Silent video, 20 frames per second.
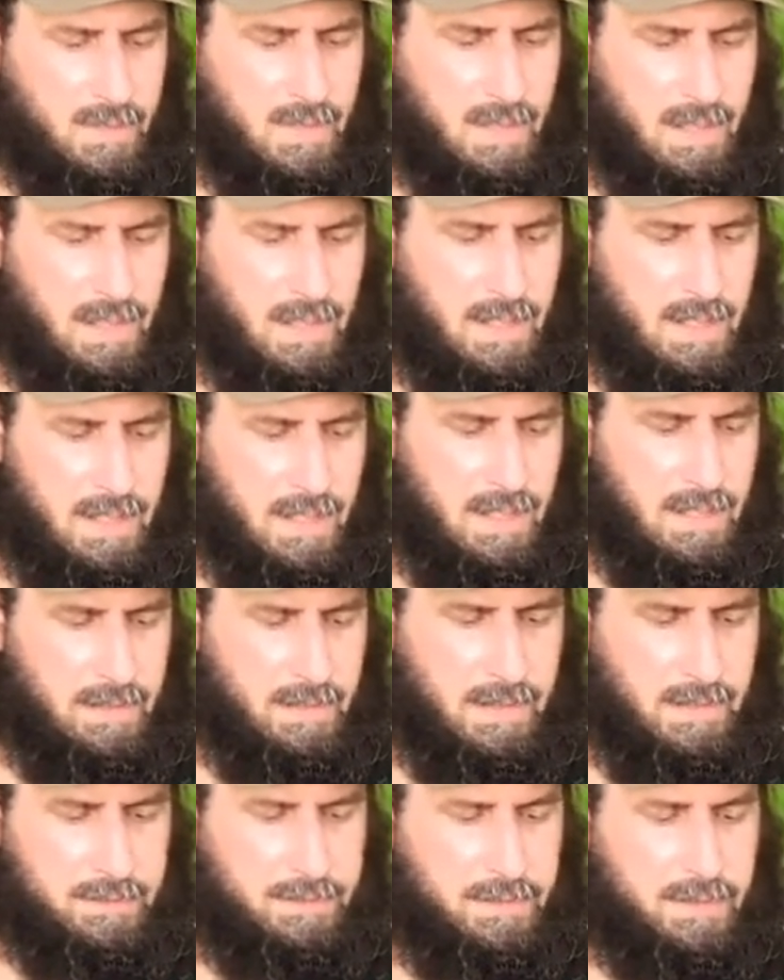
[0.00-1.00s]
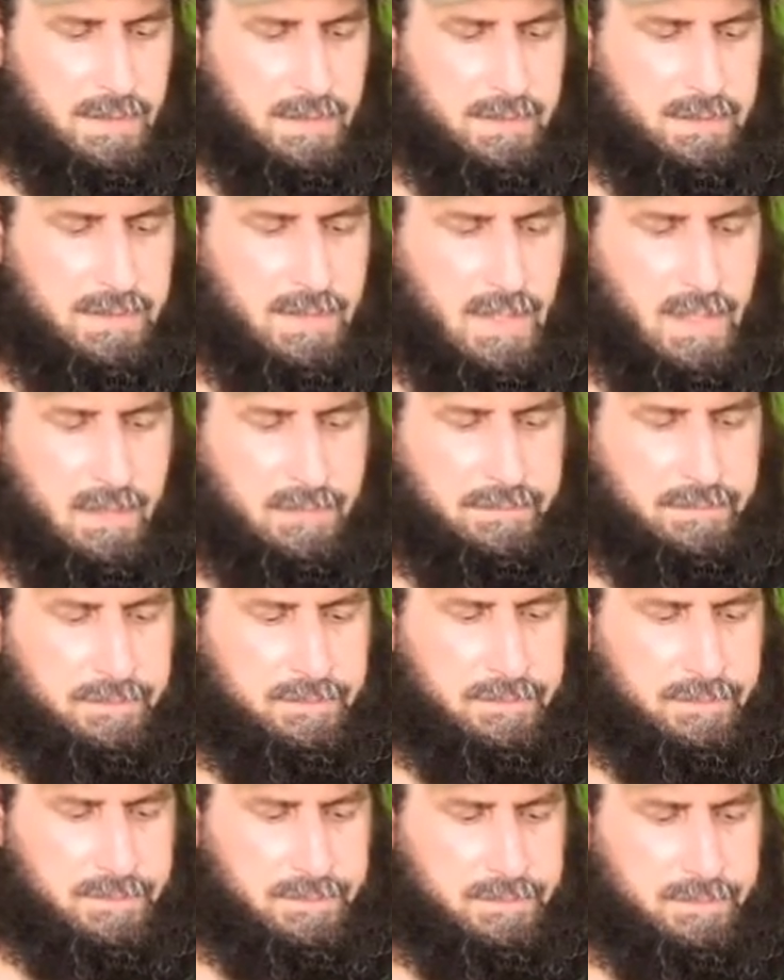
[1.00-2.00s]
and that's good stuff.
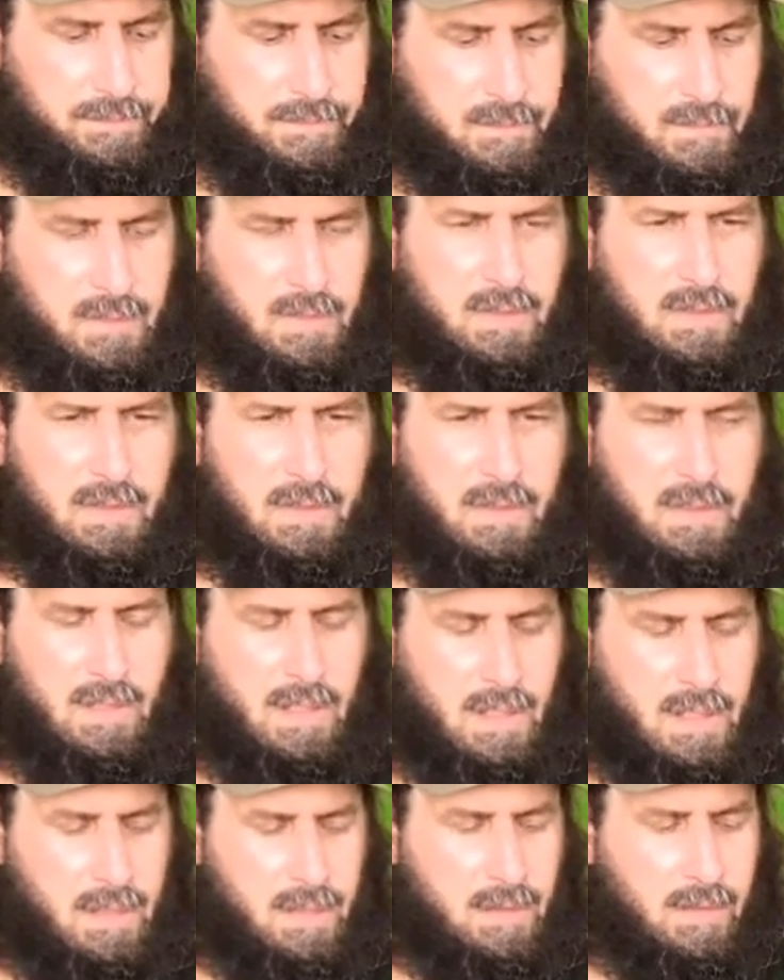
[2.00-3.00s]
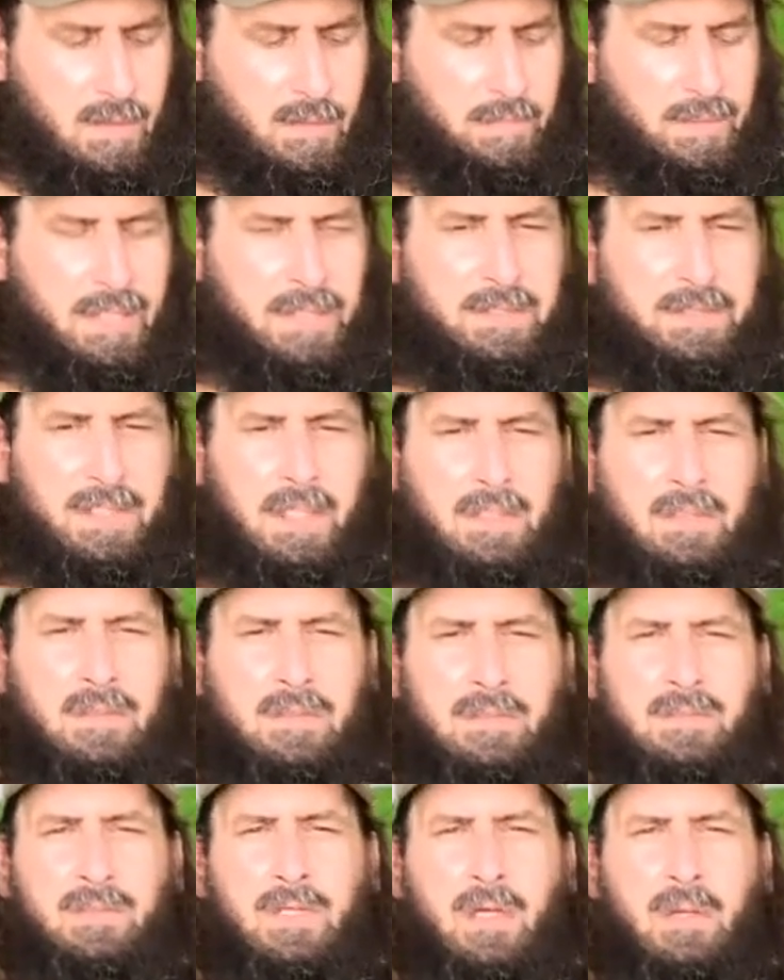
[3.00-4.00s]
A little bit of
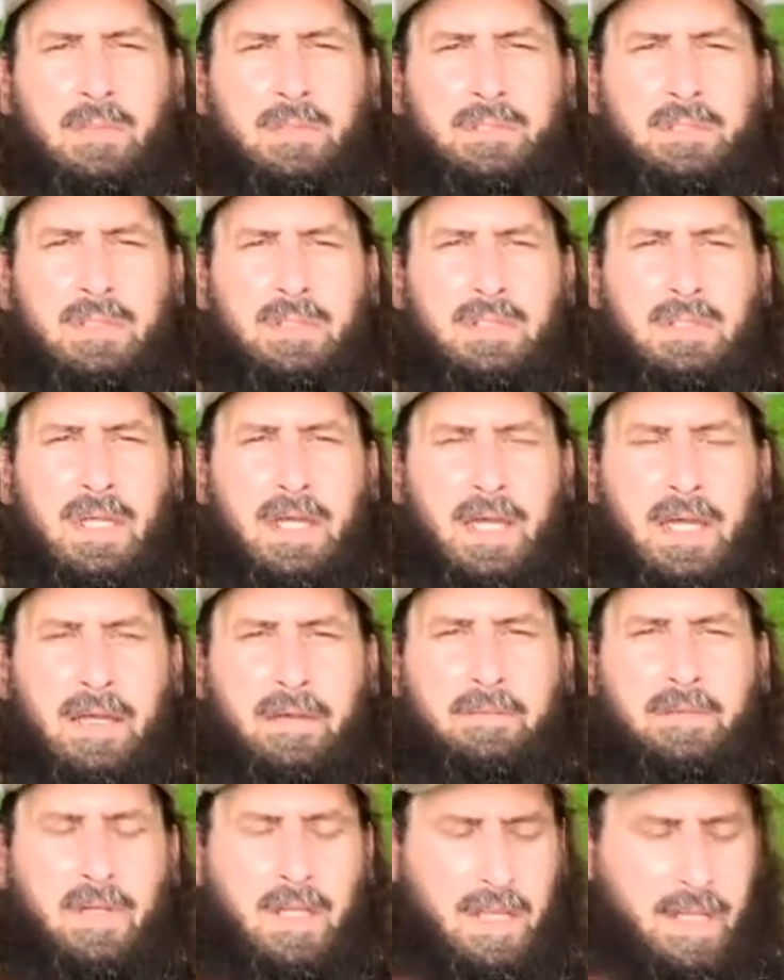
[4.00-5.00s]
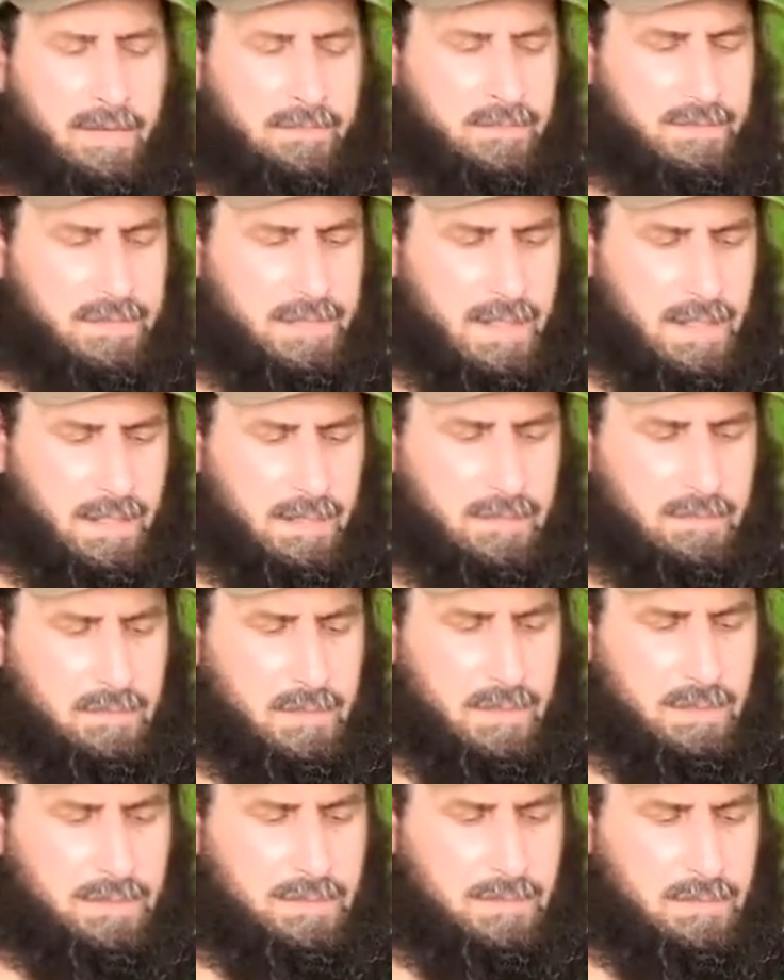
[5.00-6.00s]
tinder is always good to have in a haversack,
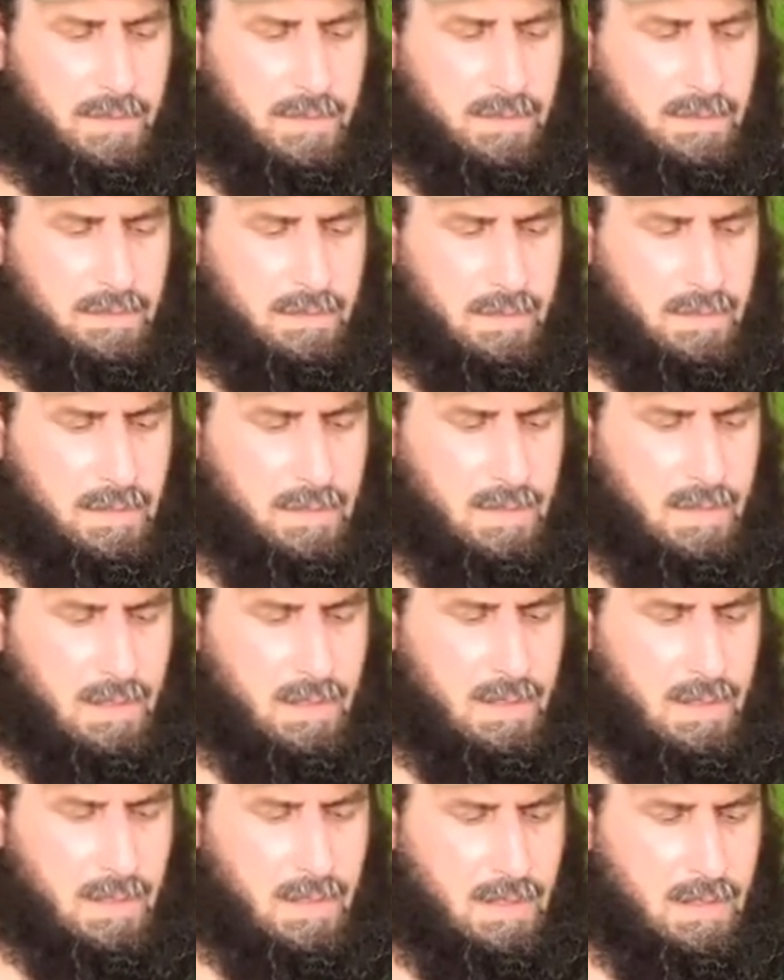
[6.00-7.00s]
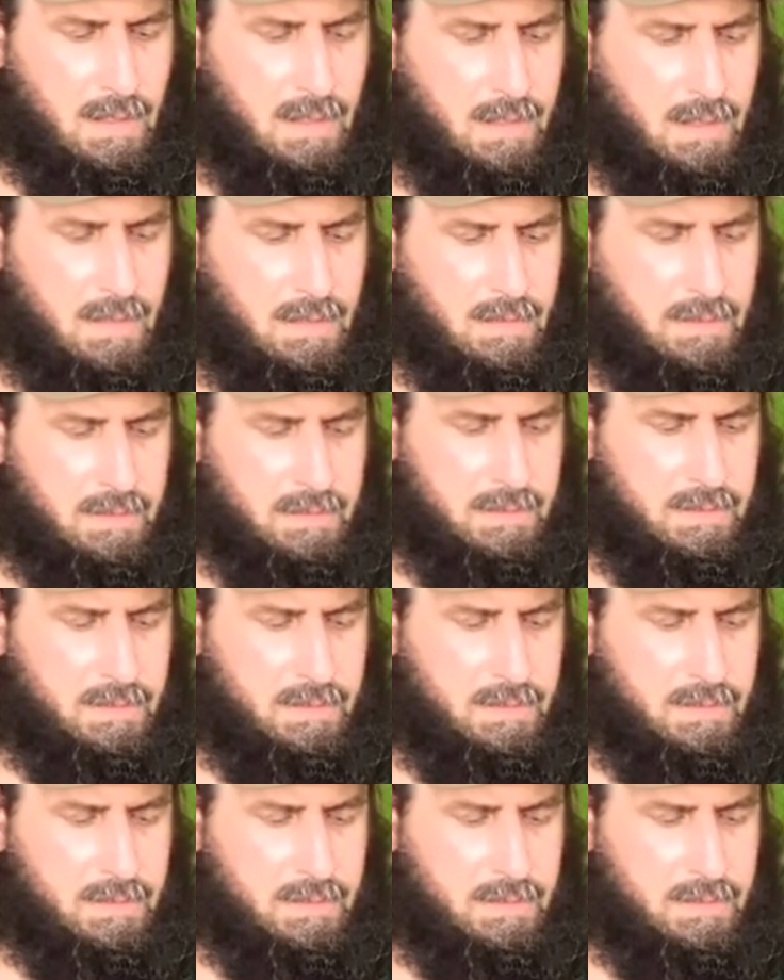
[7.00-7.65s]
Rachel. So,